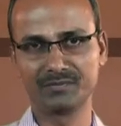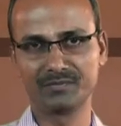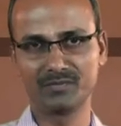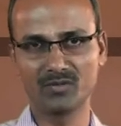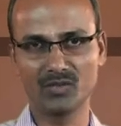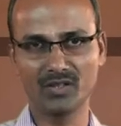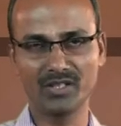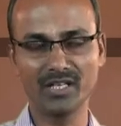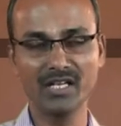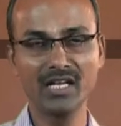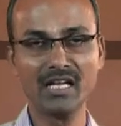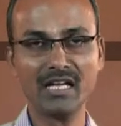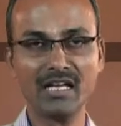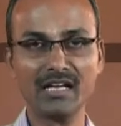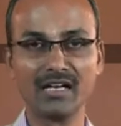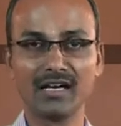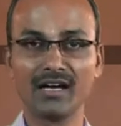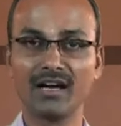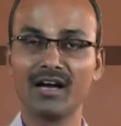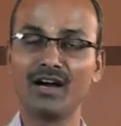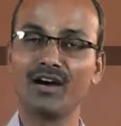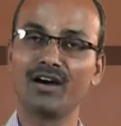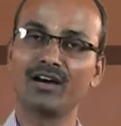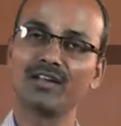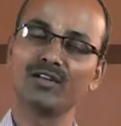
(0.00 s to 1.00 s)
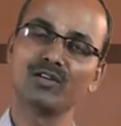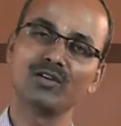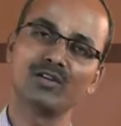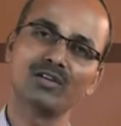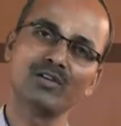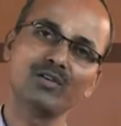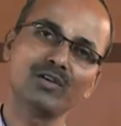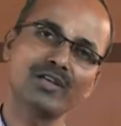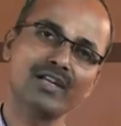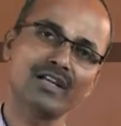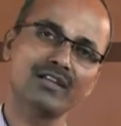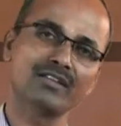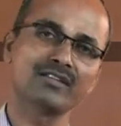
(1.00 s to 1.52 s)
Okay,
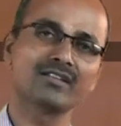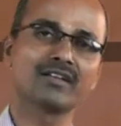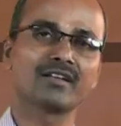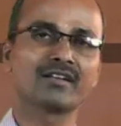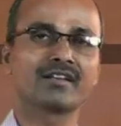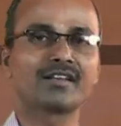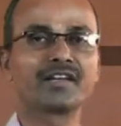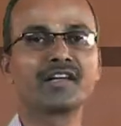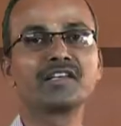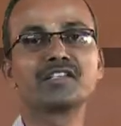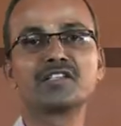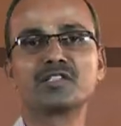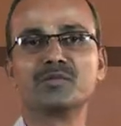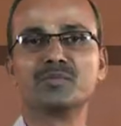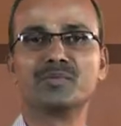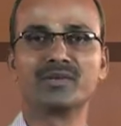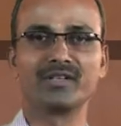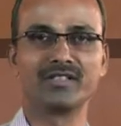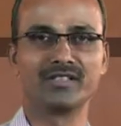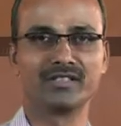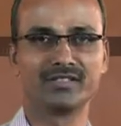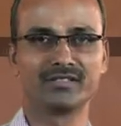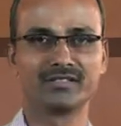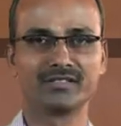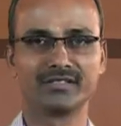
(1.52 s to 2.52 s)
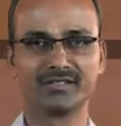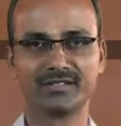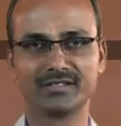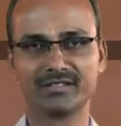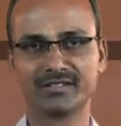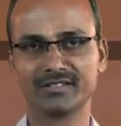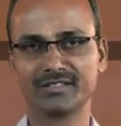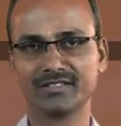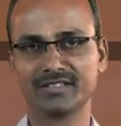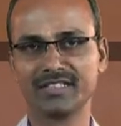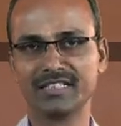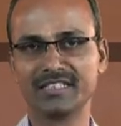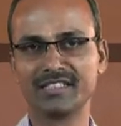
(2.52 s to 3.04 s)
look at the caged bird.
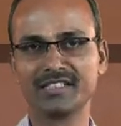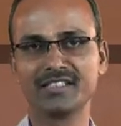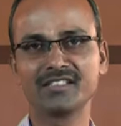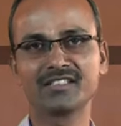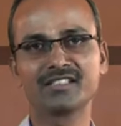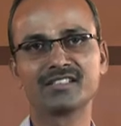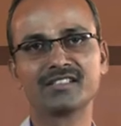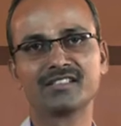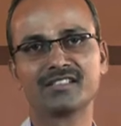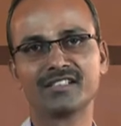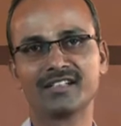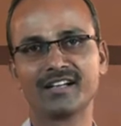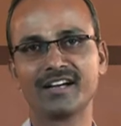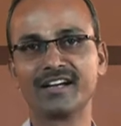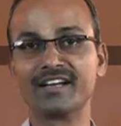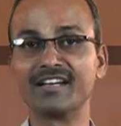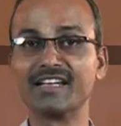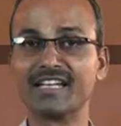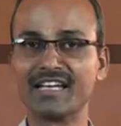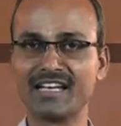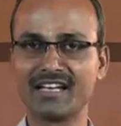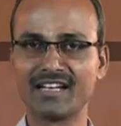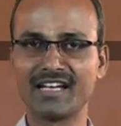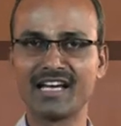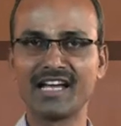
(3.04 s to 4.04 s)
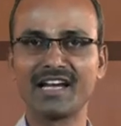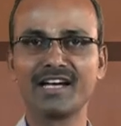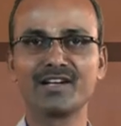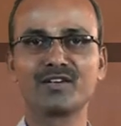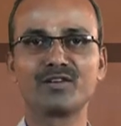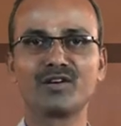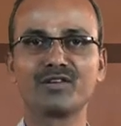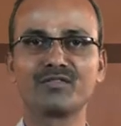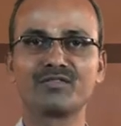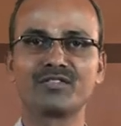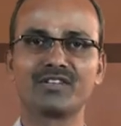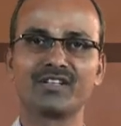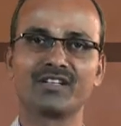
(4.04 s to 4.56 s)
It is denied
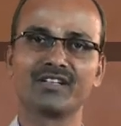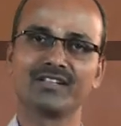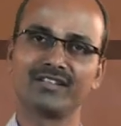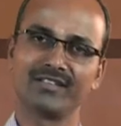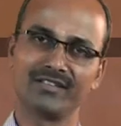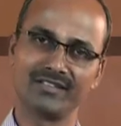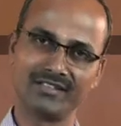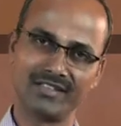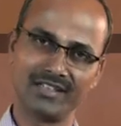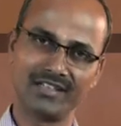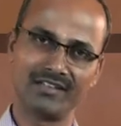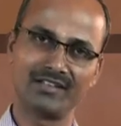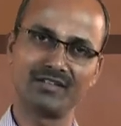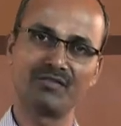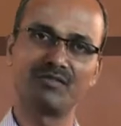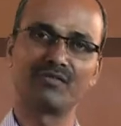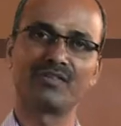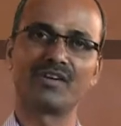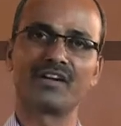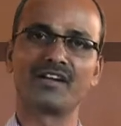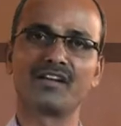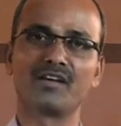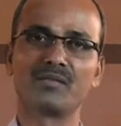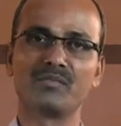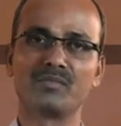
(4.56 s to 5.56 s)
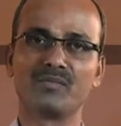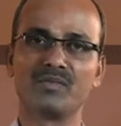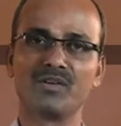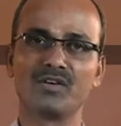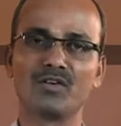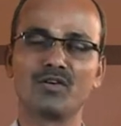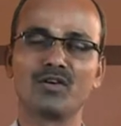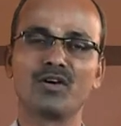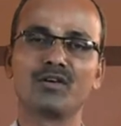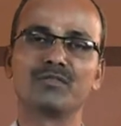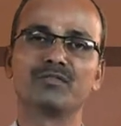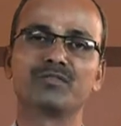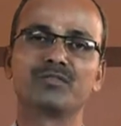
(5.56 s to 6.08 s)
of that freedom
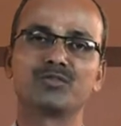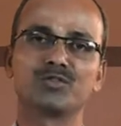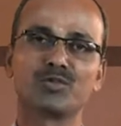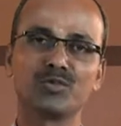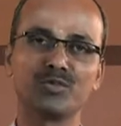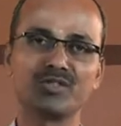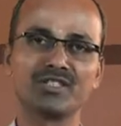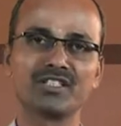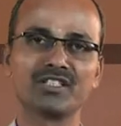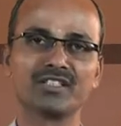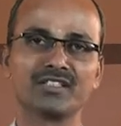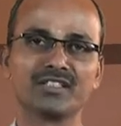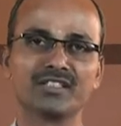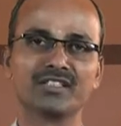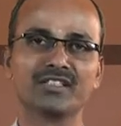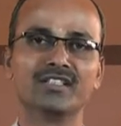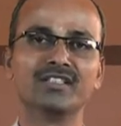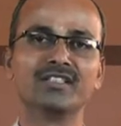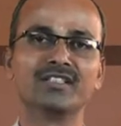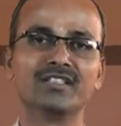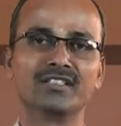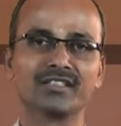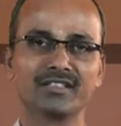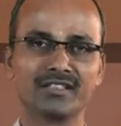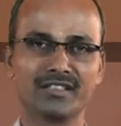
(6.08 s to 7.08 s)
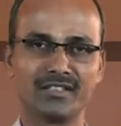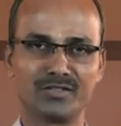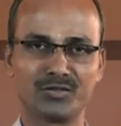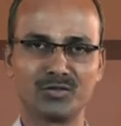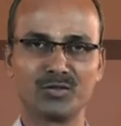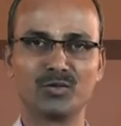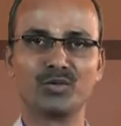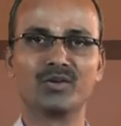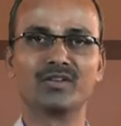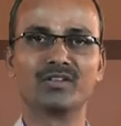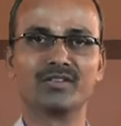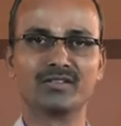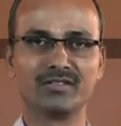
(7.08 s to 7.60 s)
of choosing its
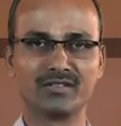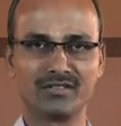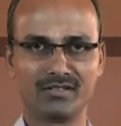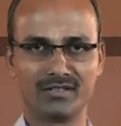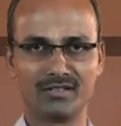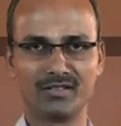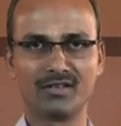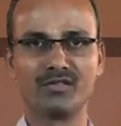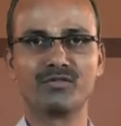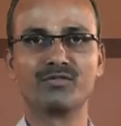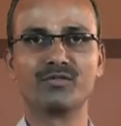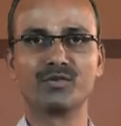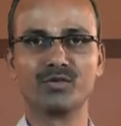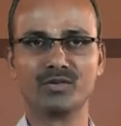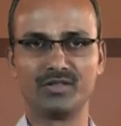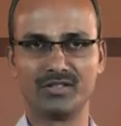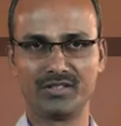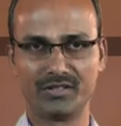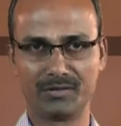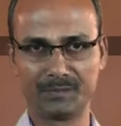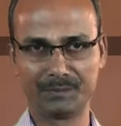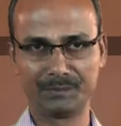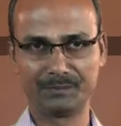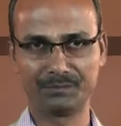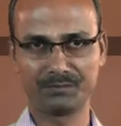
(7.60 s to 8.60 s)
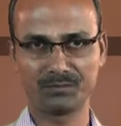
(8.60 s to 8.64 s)
own food.